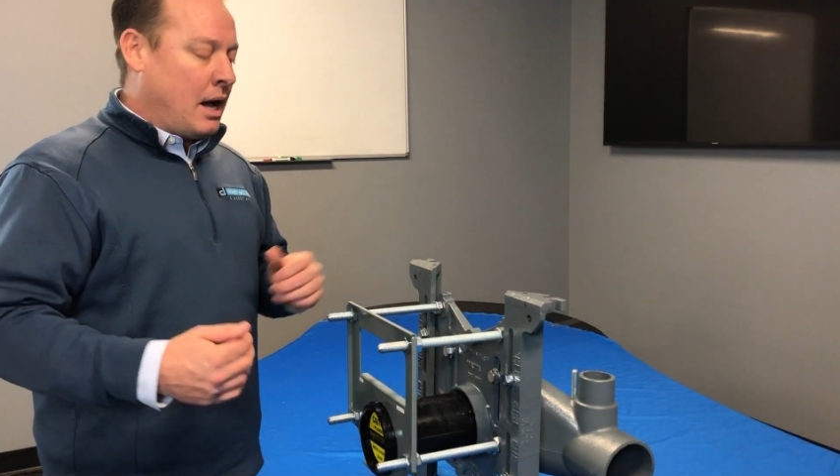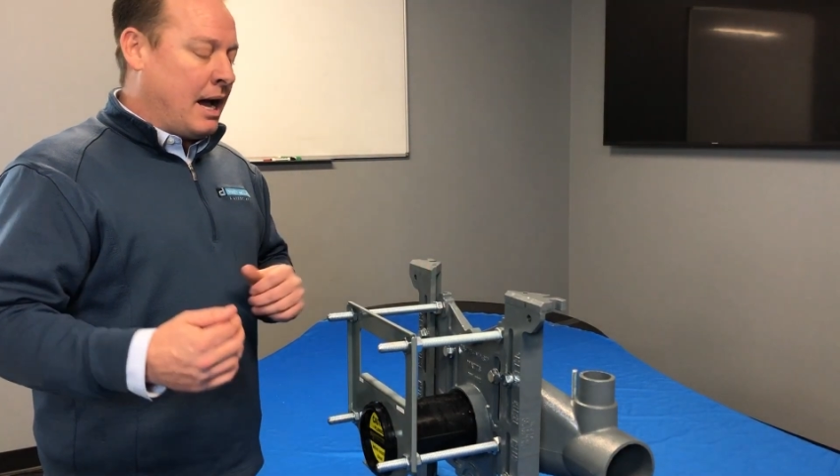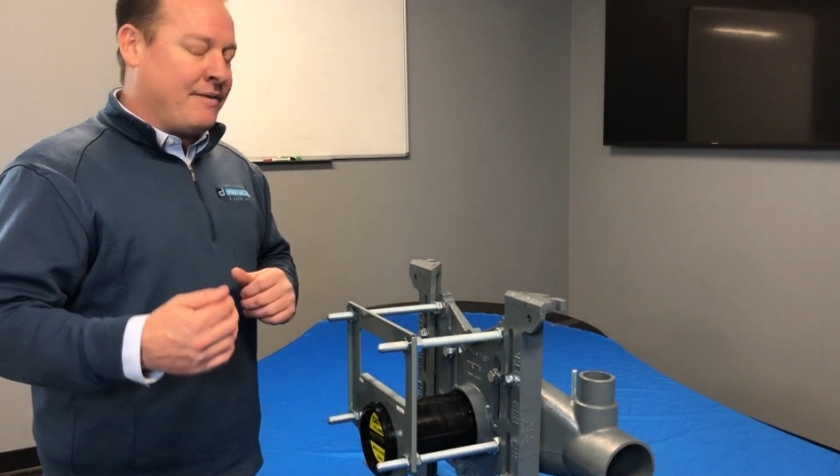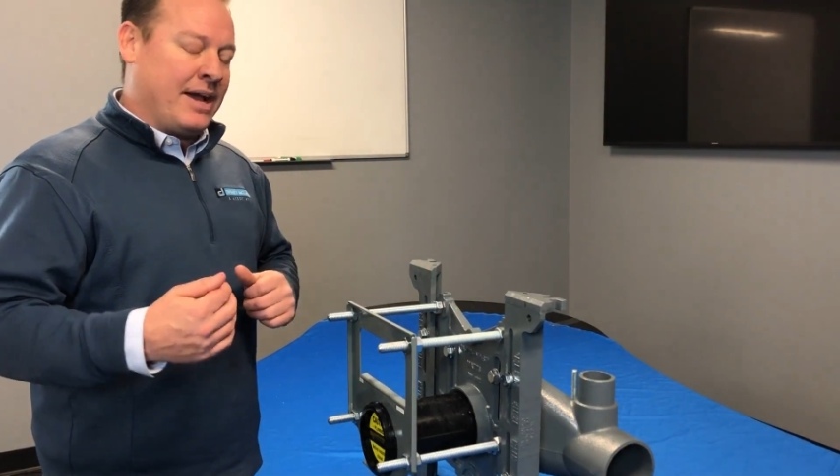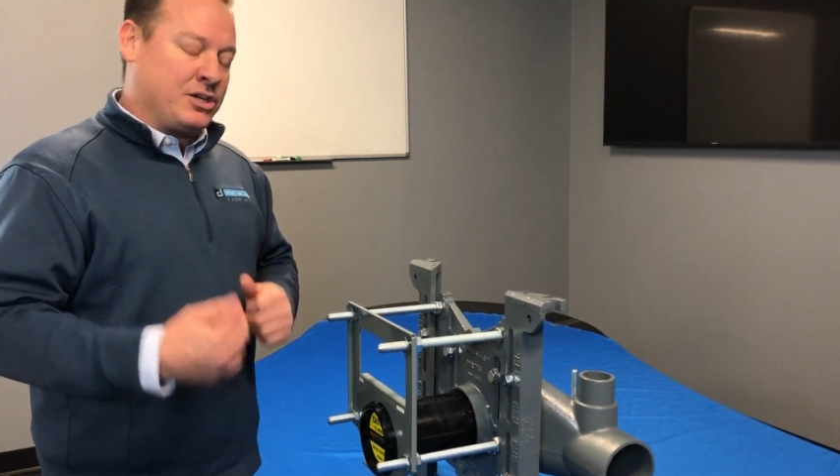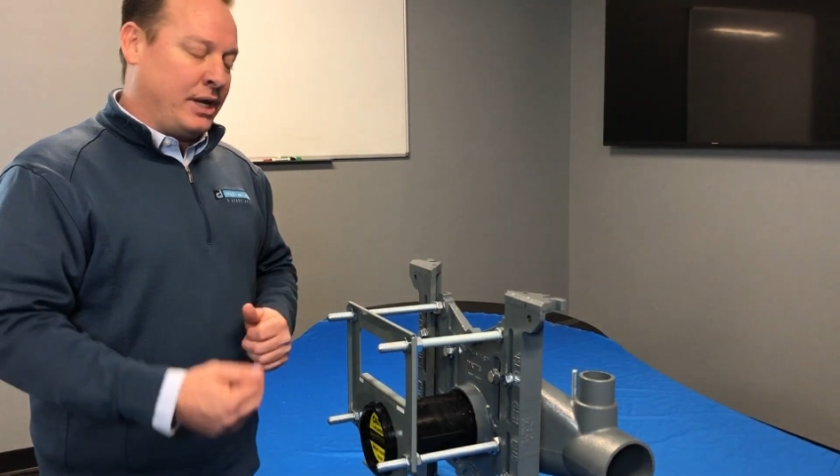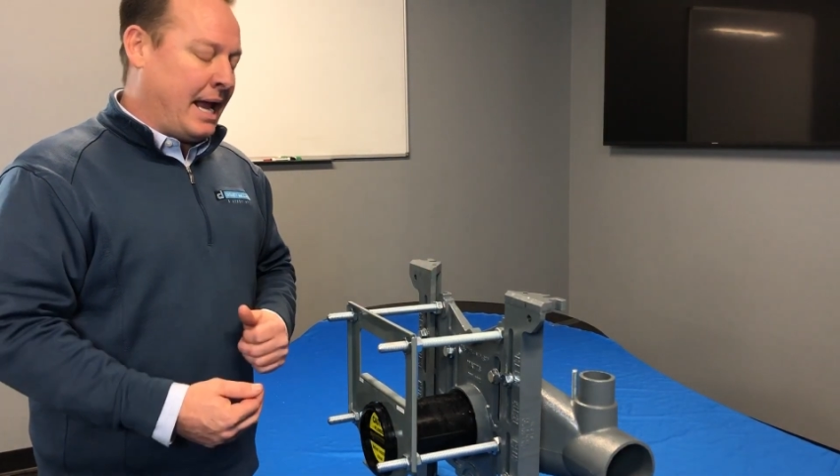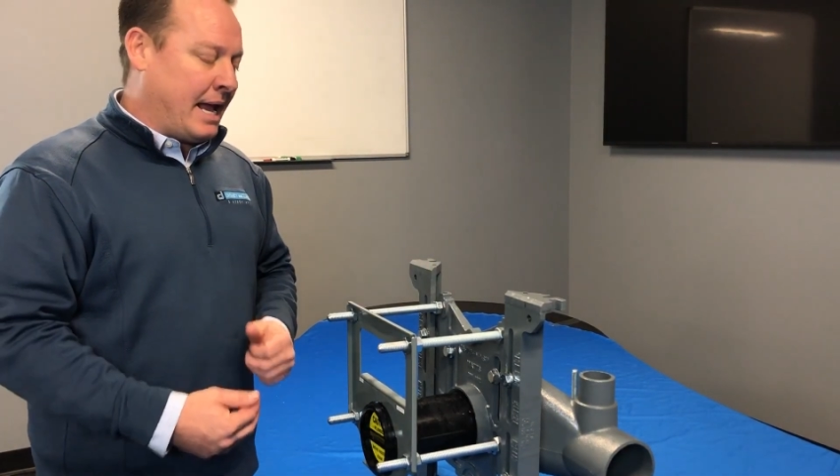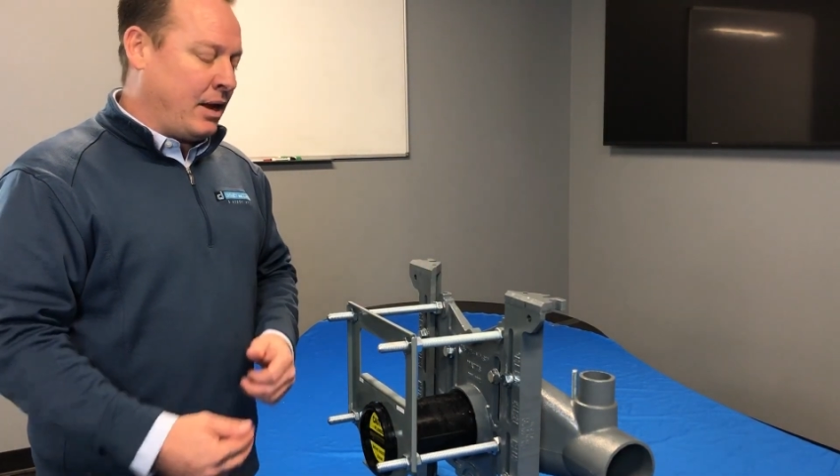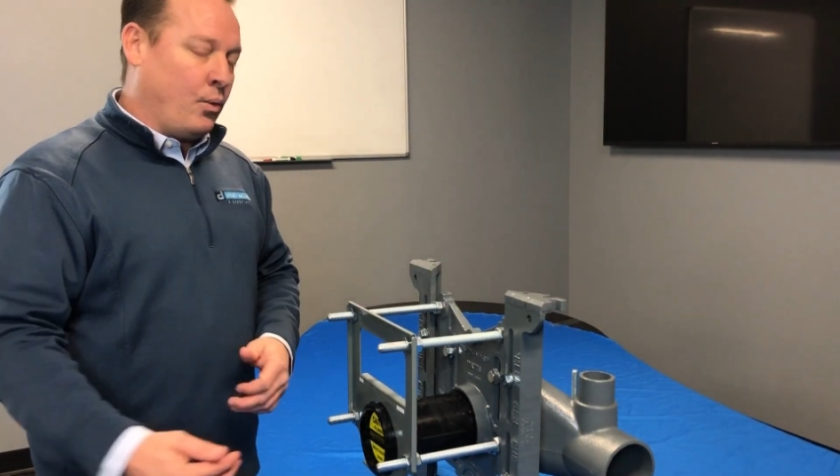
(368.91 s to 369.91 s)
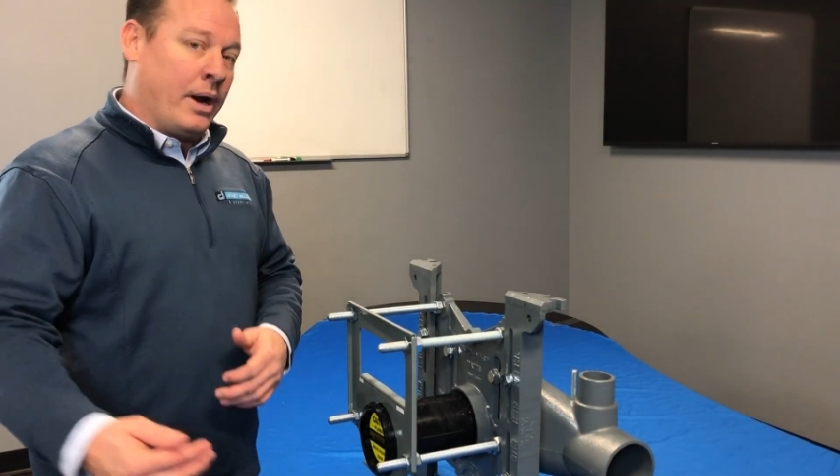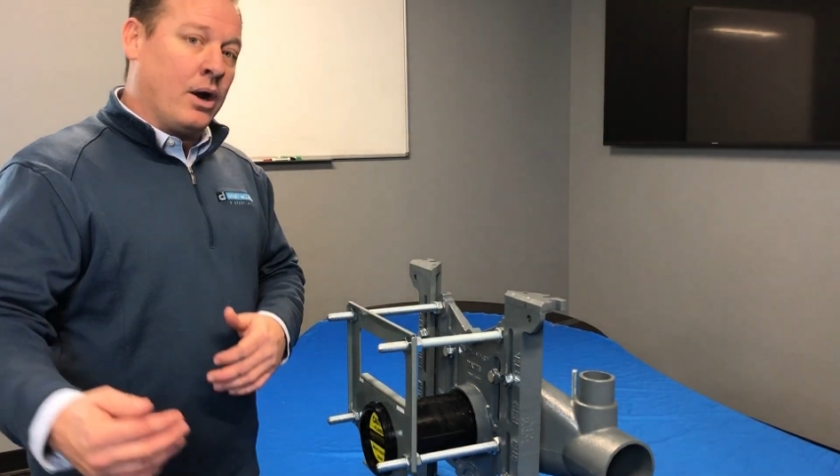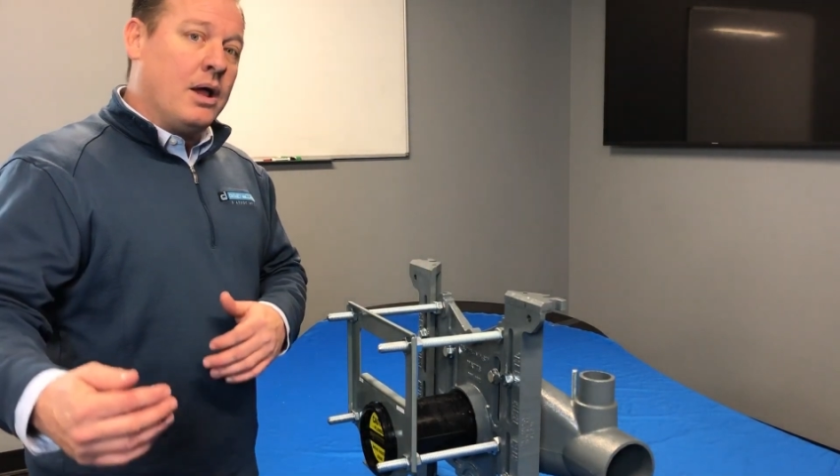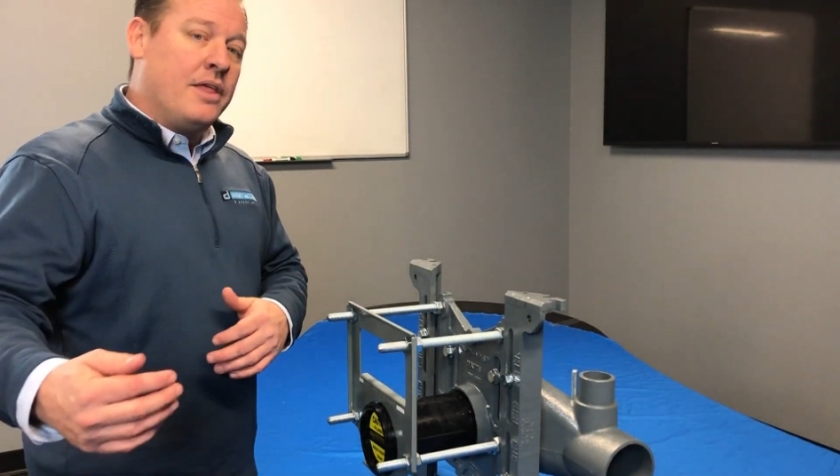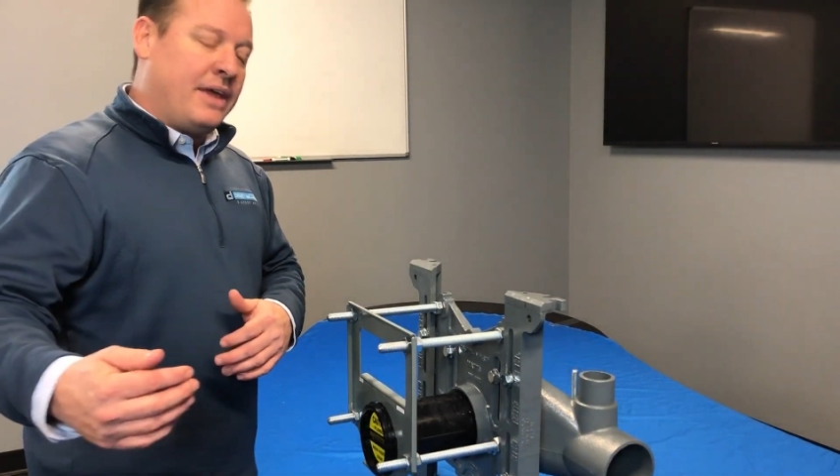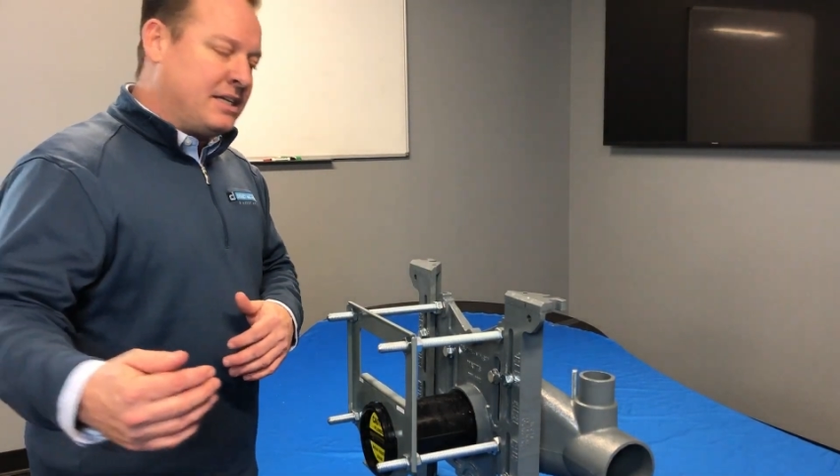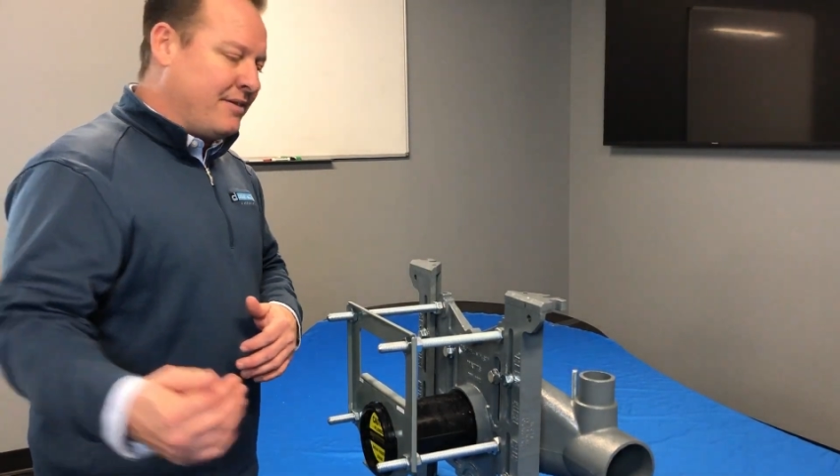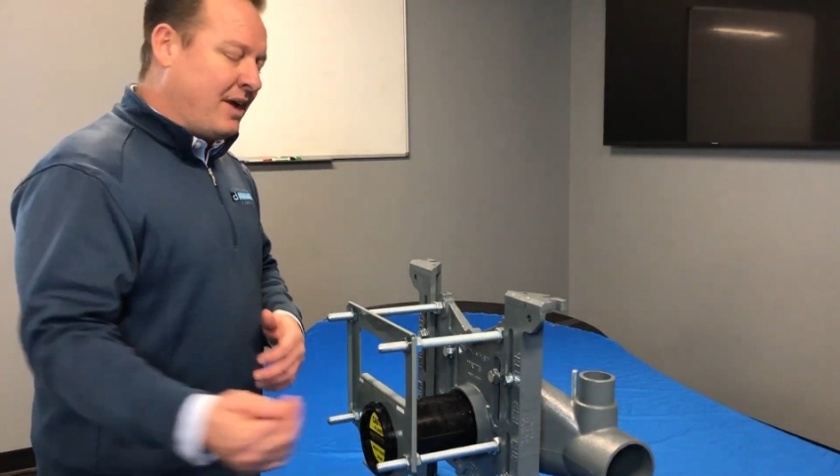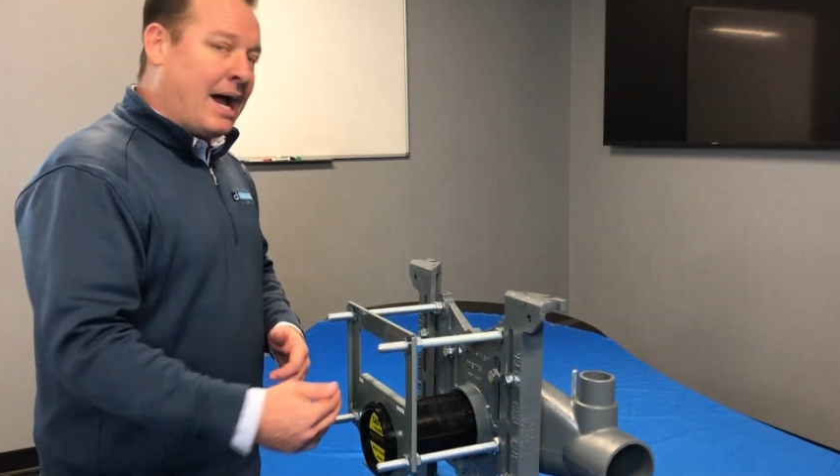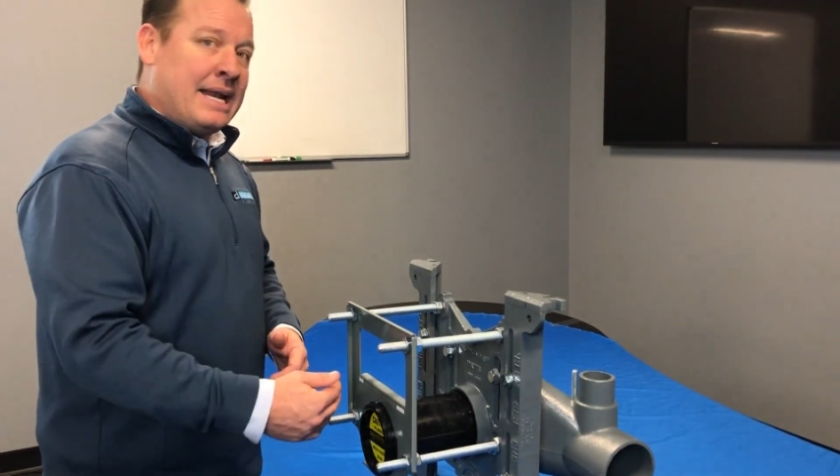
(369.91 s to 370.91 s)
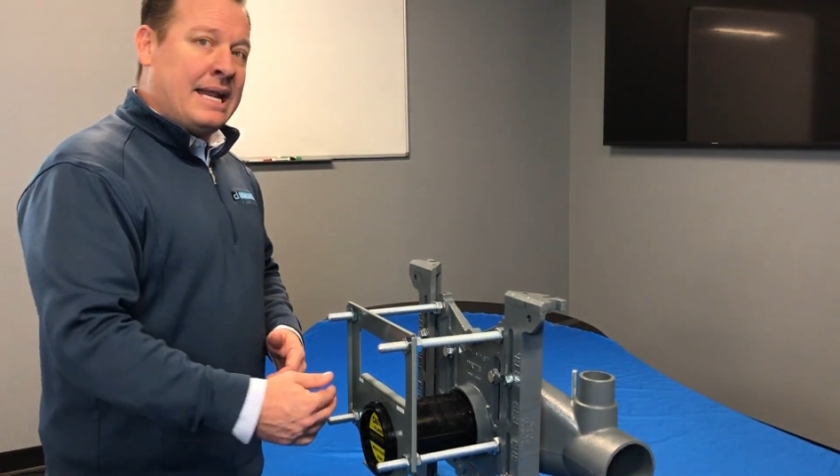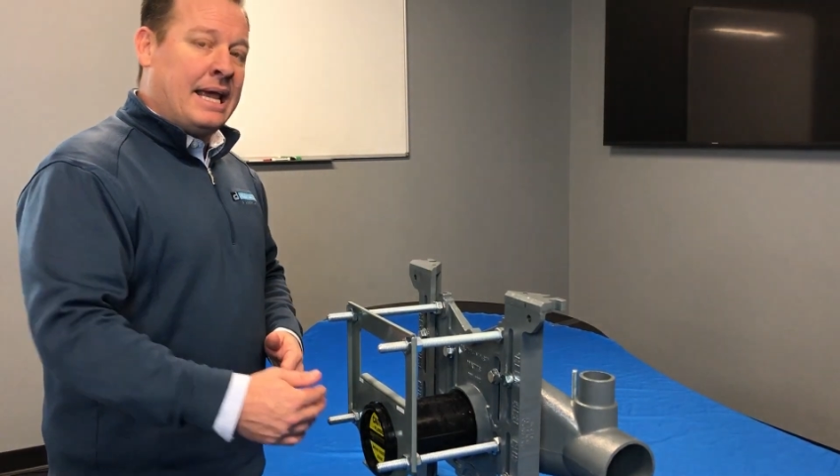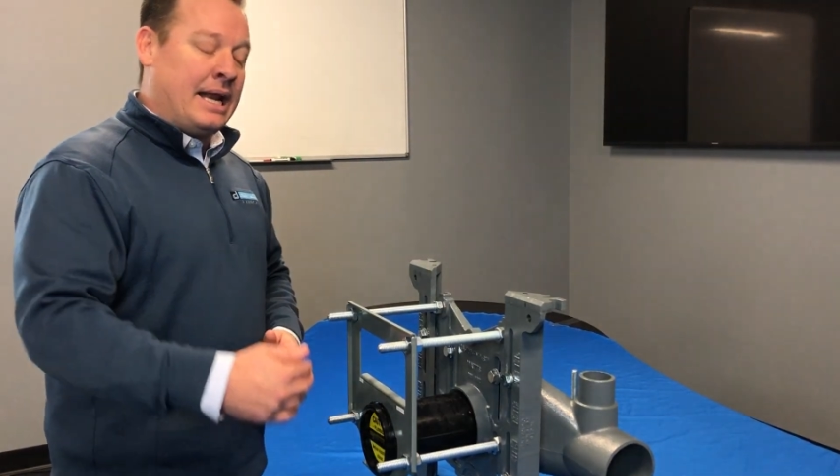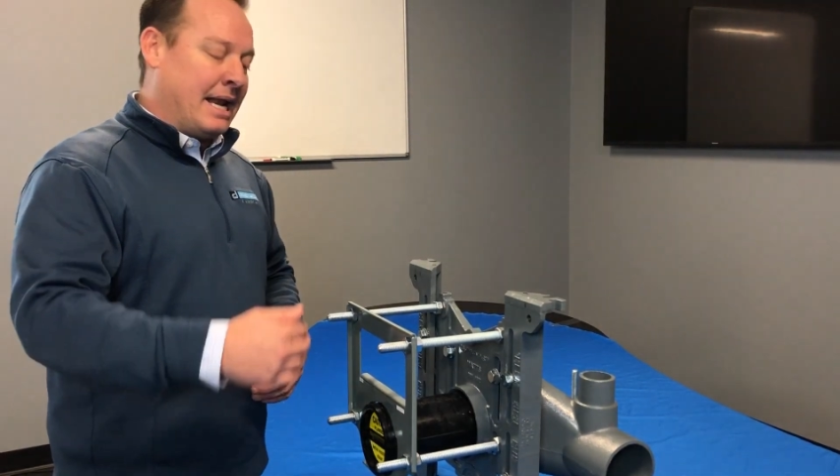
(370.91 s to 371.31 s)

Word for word: Uh, I've actually had it where things have gotten hit,